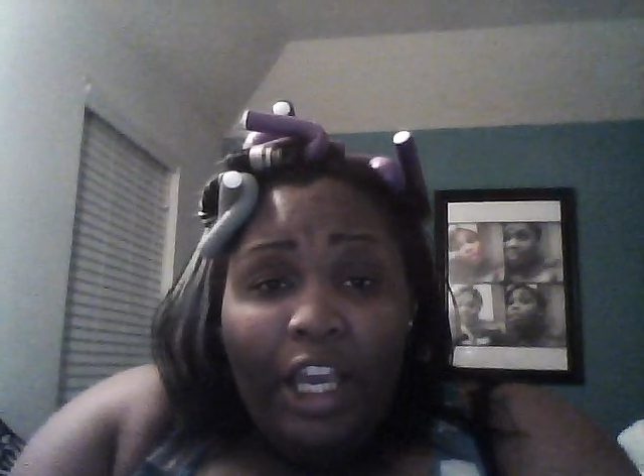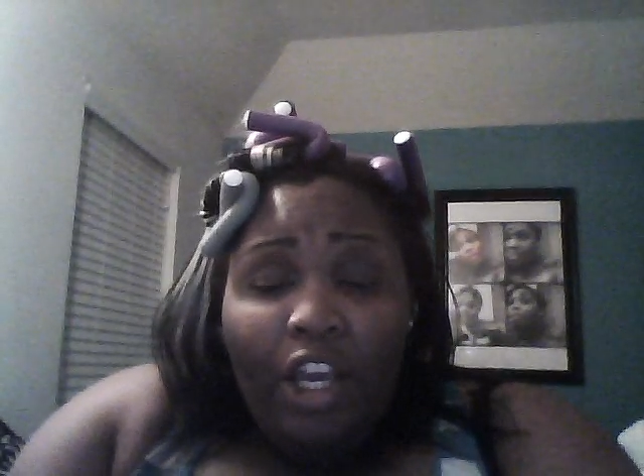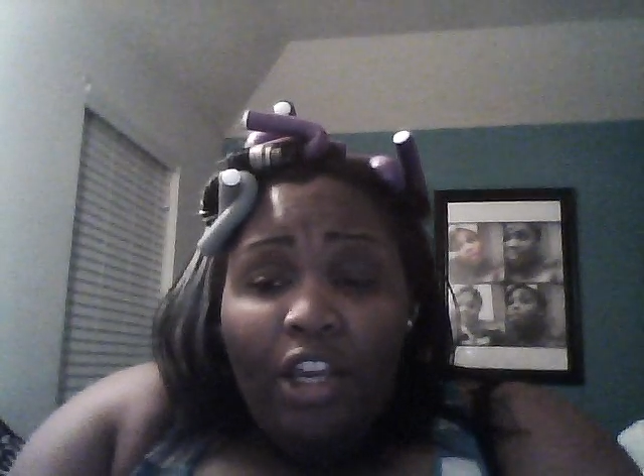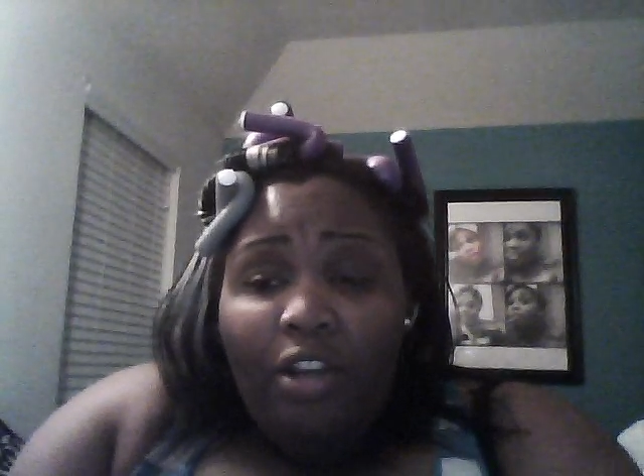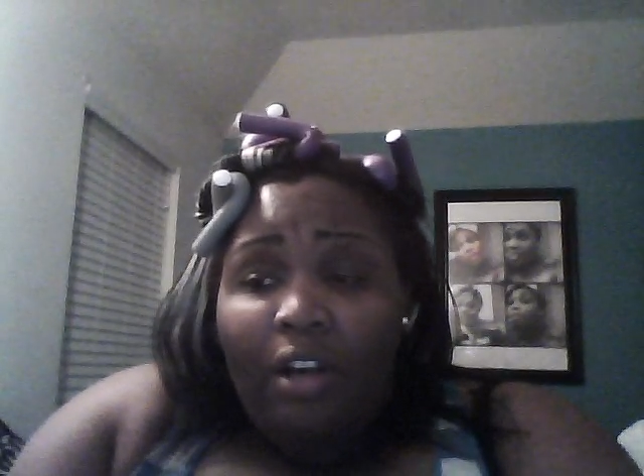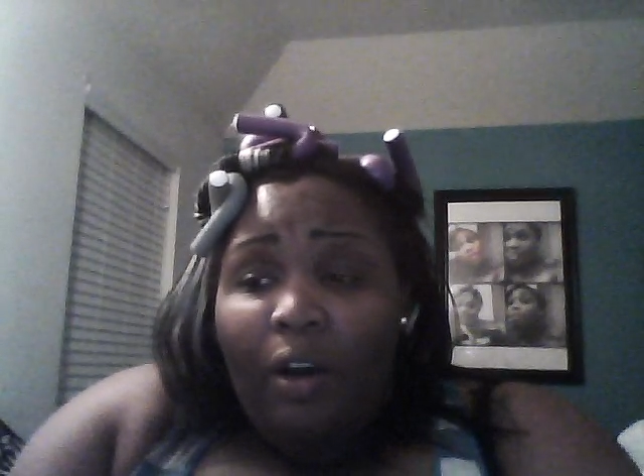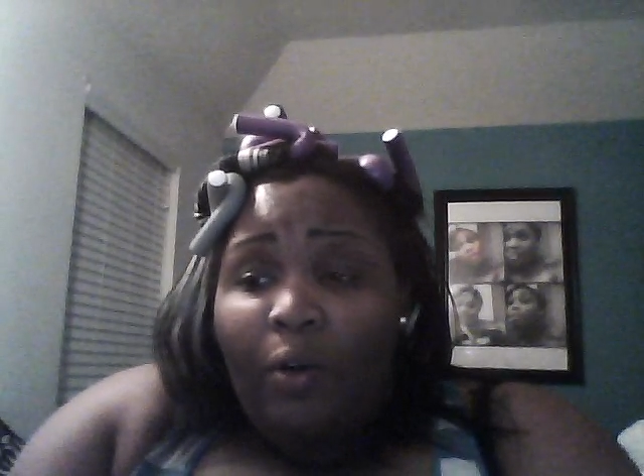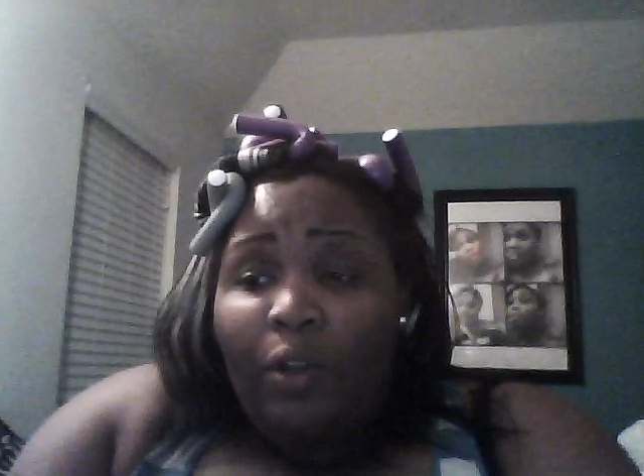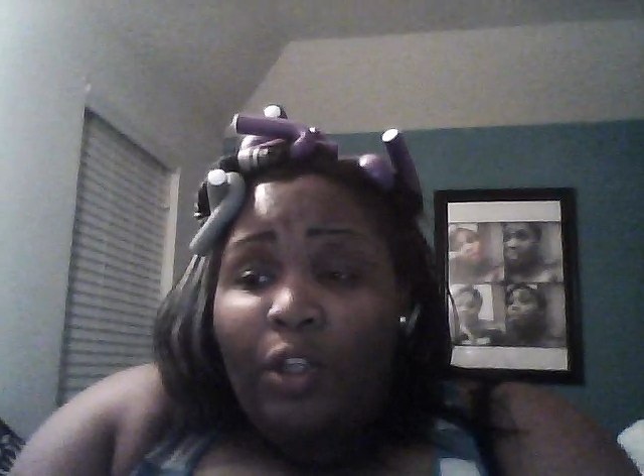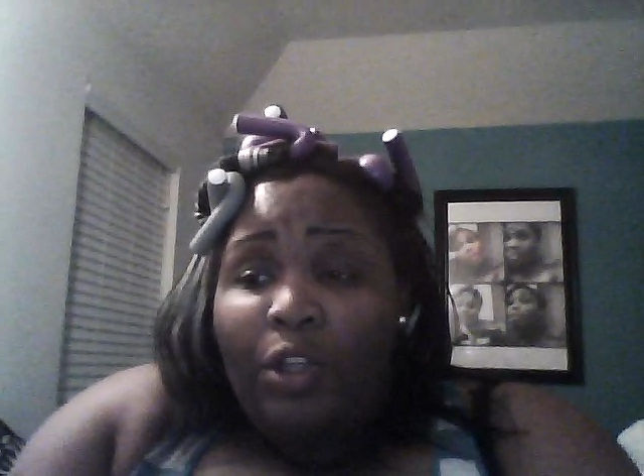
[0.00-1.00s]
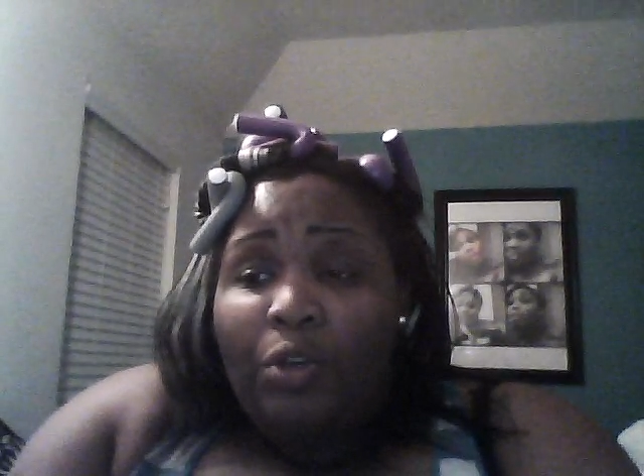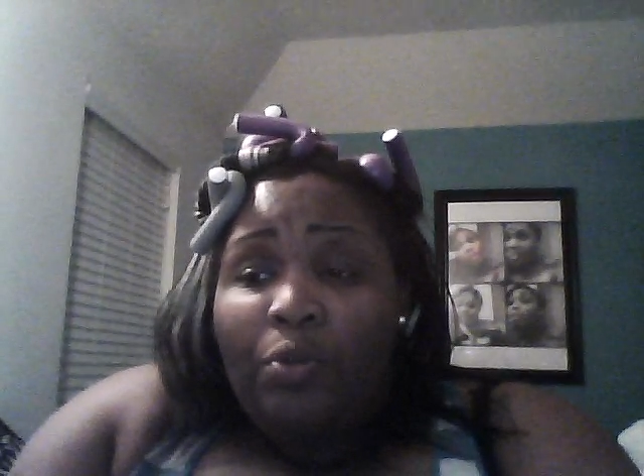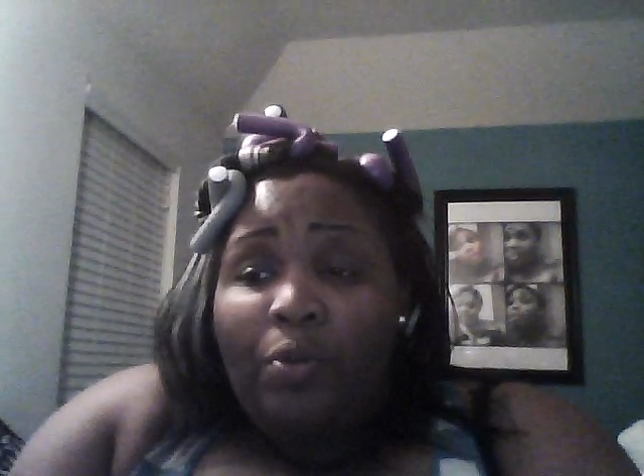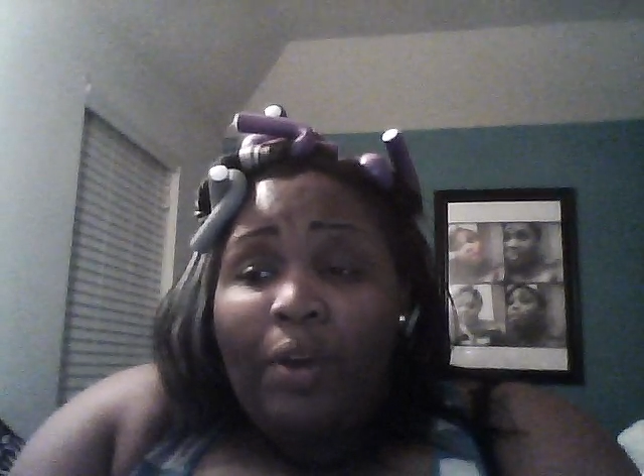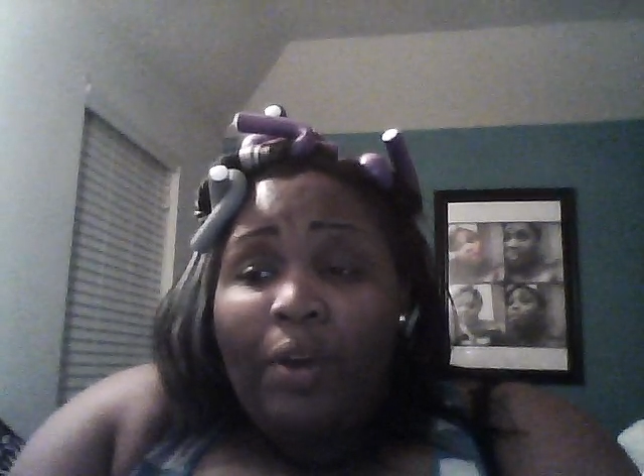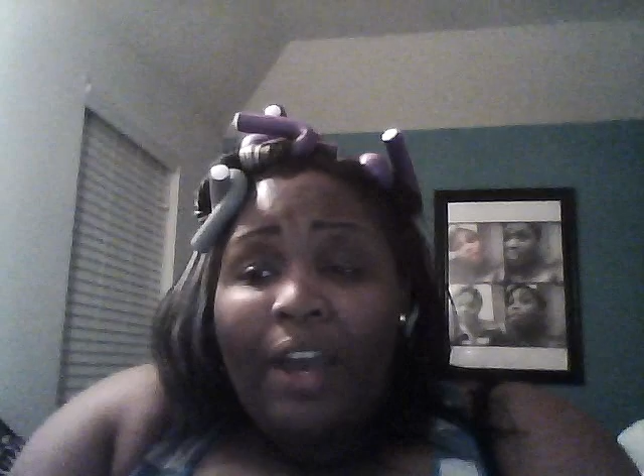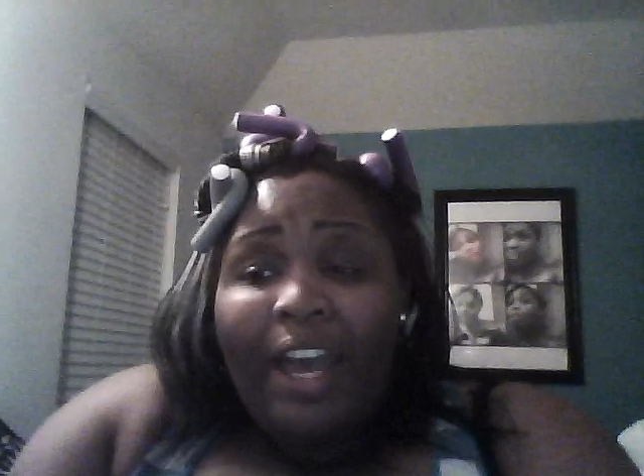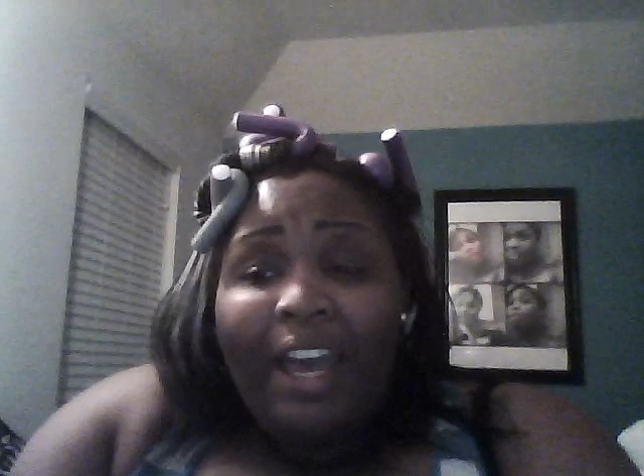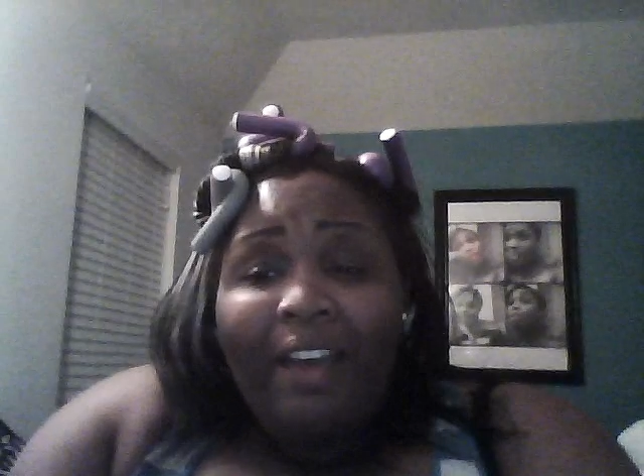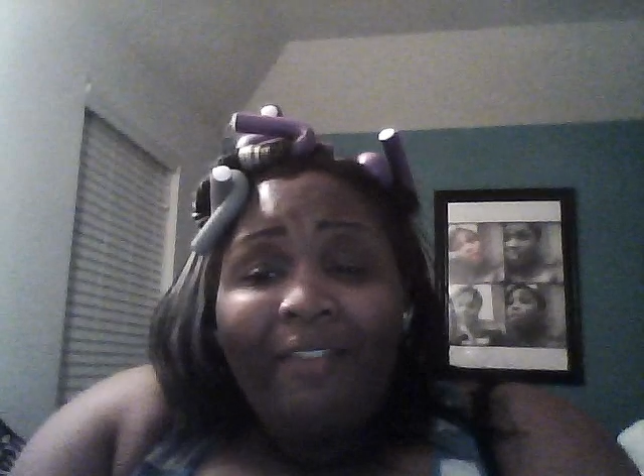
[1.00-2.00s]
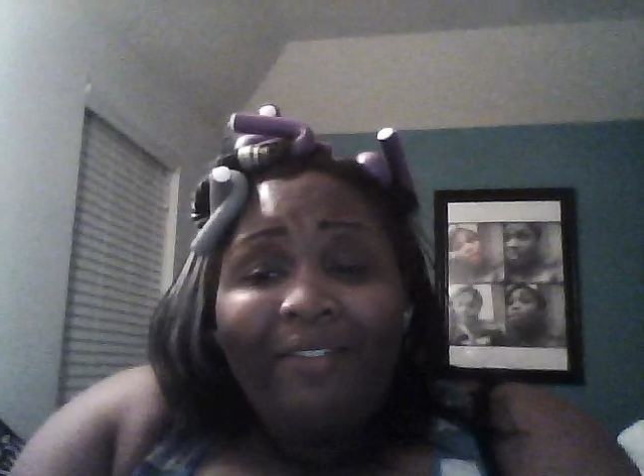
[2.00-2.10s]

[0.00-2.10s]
You know, you haven't lived with this woman.